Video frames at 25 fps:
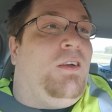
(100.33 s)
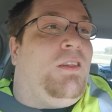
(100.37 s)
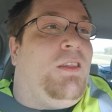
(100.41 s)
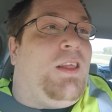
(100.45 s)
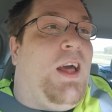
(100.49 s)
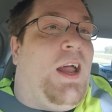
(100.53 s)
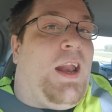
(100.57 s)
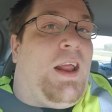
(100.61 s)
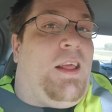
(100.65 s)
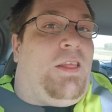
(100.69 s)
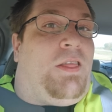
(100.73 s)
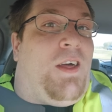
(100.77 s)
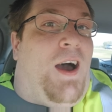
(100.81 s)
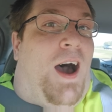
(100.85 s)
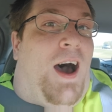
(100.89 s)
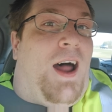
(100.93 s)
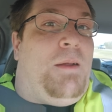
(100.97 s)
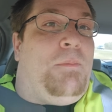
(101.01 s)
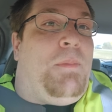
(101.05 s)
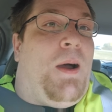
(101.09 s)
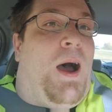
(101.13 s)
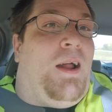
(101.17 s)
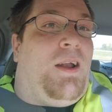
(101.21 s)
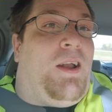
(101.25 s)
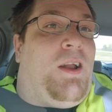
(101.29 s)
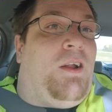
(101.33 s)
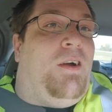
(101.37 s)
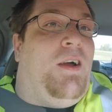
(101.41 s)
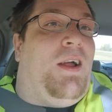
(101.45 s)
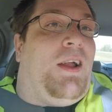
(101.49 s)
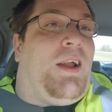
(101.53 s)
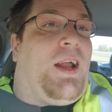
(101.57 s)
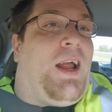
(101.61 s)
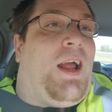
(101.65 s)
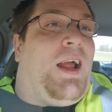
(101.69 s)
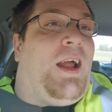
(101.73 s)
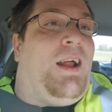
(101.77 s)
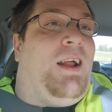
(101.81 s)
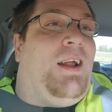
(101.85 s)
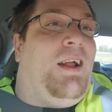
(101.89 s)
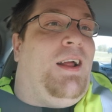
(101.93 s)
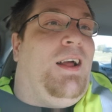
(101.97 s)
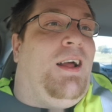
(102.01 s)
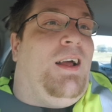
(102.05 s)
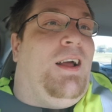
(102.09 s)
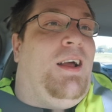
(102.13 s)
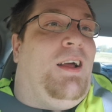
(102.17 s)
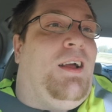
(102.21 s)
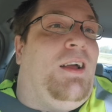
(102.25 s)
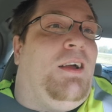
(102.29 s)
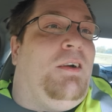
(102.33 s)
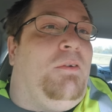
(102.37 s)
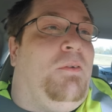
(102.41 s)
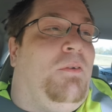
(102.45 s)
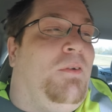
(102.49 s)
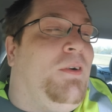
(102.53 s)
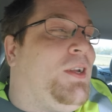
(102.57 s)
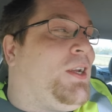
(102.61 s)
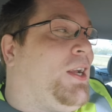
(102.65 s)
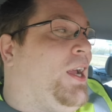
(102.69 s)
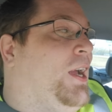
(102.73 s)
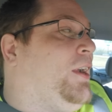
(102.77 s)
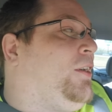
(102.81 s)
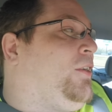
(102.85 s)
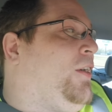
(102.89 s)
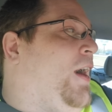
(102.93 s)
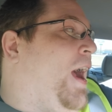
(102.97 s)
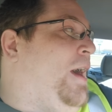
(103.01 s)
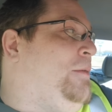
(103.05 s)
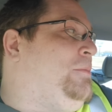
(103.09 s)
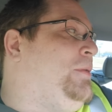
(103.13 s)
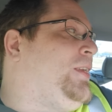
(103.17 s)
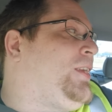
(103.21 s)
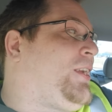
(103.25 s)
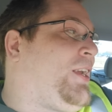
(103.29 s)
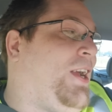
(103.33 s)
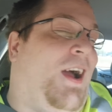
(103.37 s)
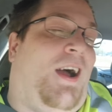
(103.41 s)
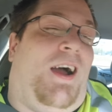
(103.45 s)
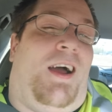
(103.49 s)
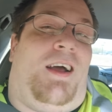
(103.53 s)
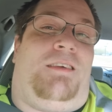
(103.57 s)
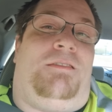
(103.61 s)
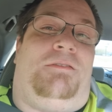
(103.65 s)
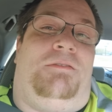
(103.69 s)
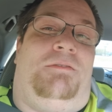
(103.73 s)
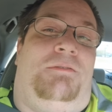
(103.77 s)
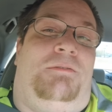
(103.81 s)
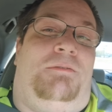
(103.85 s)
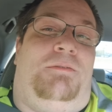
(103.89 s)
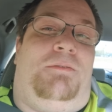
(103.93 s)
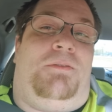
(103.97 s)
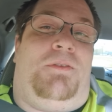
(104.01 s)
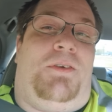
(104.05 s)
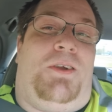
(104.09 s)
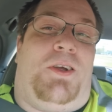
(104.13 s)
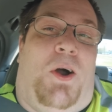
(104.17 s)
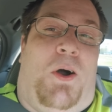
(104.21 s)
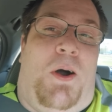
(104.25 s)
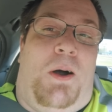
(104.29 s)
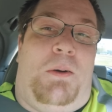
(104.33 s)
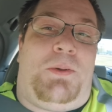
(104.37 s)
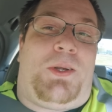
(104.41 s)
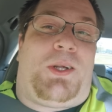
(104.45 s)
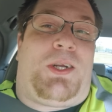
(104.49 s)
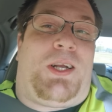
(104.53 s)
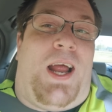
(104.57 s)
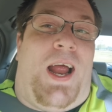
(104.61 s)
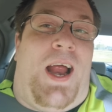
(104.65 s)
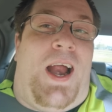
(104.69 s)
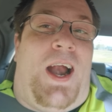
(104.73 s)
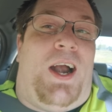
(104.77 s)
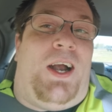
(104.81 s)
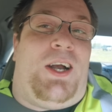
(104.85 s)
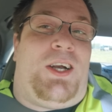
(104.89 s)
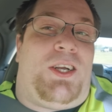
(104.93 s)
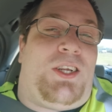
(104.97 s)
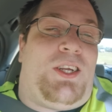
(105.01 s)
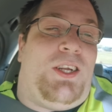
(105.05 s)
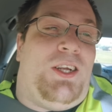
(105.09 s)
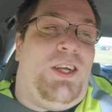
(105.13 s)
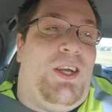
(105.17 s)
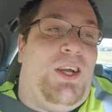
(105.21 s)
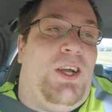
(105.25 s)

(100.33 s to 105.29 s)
that he thought about doing it, was going to grab his gun, go upstairs,